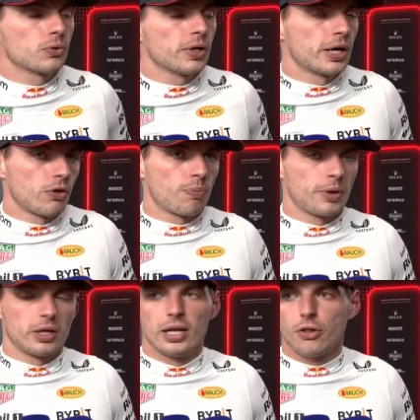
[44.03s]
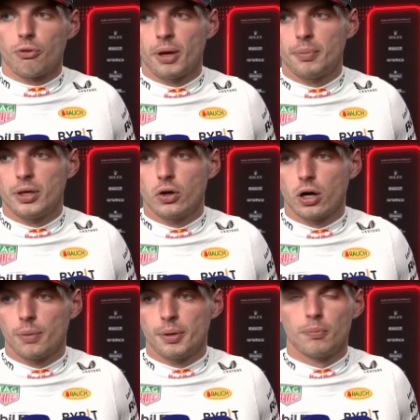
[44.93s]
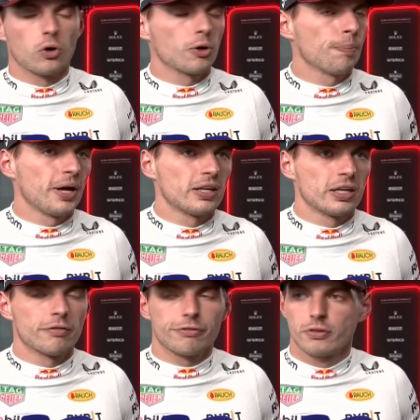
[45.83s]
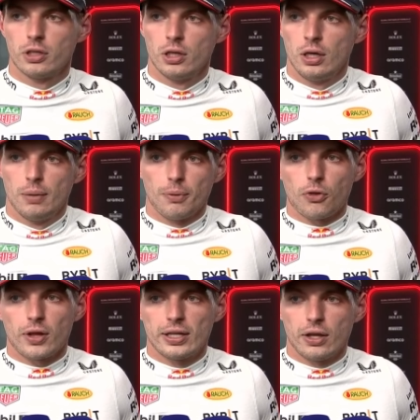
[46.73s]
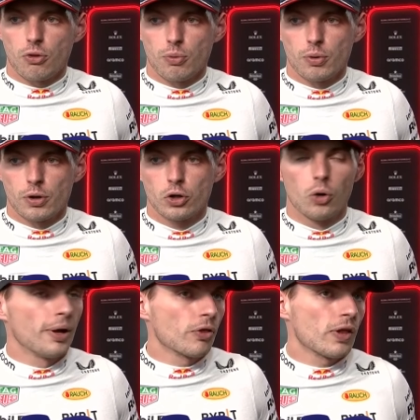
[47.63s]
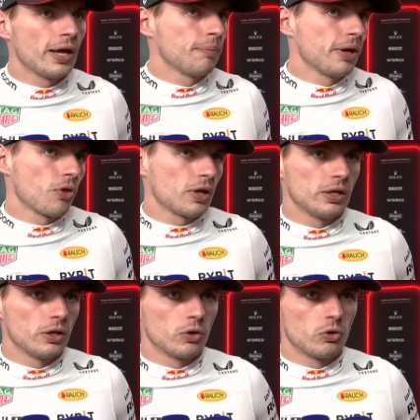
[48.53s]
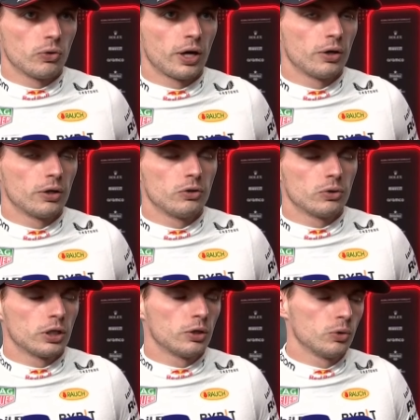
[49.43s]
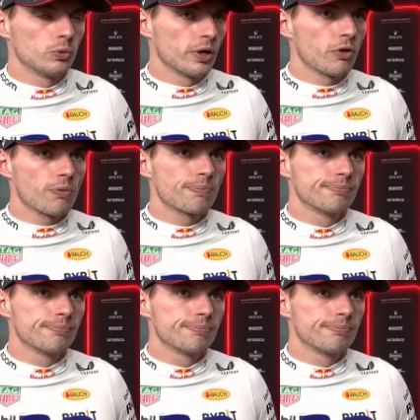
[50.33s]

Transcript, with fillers: race, but at least maybe you are a bit more competitive. Because like this, we were in no man's land basically, you know, doing our, doing our own race.